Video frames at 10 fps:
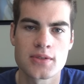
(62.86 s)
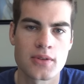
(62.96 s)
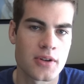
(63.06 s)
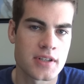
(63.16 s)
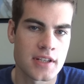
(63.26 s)
to
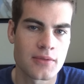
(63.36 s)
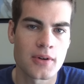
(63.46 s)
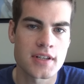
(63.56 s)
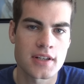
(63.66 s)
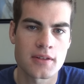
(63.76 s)
13,
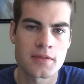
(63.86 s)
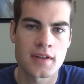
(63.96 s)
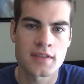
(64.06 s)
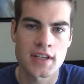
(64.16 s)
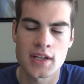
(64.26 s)
14, or
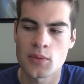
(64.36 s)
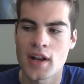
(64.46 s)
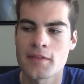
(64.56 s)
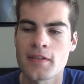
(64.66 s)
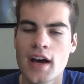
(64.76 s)
15. And what
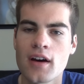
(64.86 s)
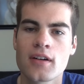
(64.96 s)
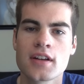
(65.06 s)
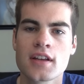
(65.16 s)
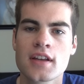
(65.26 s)
I
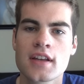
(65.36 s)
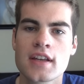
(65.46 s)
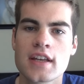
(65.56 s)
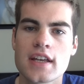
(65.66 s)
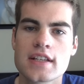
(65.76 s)
found
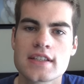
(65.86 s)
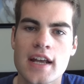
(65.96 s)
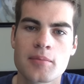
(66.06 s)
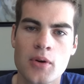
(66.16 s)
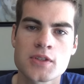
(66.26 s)
is
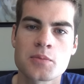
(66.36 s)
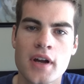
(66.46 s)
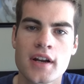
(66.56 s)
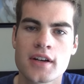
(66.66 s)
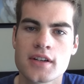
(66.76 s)
that most
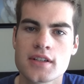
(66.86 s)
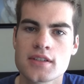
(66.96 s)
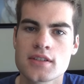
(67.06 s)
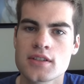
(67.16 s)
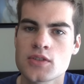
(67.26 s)

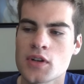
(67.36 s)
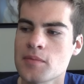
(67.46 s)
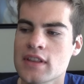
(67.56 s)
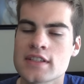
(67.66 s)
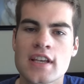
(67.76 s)
predators treat
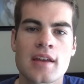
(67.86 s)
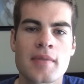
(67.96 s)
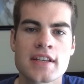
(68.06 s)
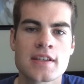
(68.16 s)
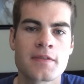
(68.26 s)
me the same
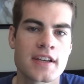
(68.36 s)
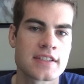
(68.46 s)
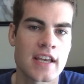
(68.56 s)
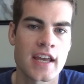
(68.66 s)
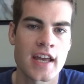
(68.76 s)
as if I
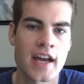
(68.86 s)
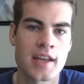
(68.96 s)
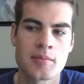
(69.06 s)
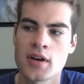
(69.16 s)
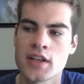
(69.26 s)
say I
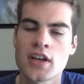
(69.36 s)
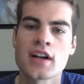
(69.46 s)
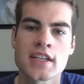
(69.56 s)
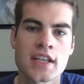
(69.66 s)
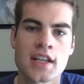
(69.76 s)
am a
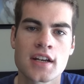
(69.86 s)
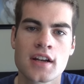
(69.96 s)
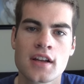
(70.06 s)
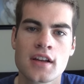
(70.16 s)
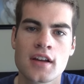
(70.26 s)
young teen
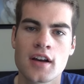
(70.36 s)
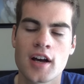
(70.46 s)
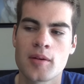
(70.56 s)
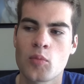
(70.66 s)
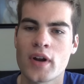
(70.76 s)

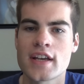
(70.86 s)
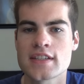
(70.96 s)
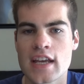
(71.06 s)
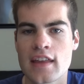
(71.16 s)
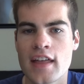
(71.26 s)
um, when I
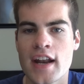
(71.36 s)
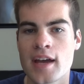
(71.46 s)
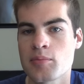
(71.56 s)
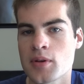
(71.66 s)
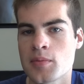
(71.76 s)
say that
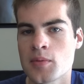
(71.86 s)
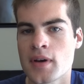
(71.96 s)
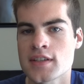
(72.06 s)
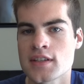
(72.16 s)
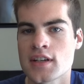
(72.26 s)
I'm
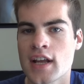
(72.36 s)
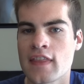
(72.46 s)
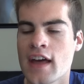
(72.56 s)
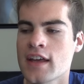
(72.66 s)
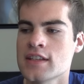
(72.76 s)
prepubescent.
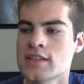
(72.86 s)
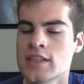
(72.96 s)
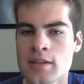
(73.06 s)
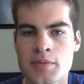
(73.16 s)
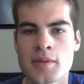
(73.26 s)
And that is
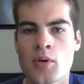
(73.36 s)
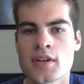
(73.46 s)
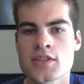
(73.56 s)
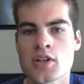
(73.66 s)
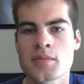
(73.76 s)
deeply more
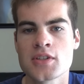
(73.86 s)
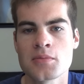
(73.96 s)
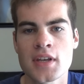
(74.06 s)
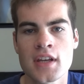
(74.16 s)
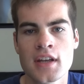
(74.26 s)
disturbing to
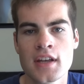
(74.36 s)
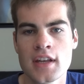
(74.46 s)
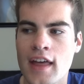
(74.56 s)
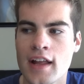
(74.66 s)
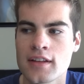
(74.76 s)
me
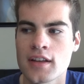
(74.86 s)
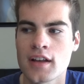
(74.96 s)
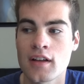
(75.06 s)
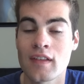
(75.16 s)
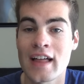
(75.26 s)
that
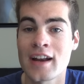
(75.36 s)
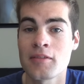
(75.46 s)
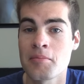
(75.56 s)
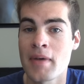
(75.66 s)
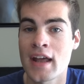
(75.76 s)
uh, a lot
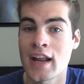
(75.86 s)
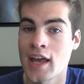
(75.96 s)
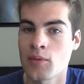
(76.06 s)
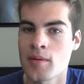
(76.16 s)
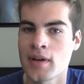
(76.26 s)
of men
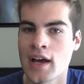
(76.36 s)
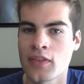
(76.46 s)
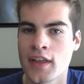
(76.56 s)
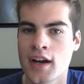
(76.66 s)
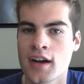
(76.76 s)
and women
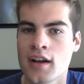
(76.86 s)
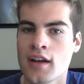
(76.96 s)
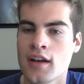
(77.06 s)
out there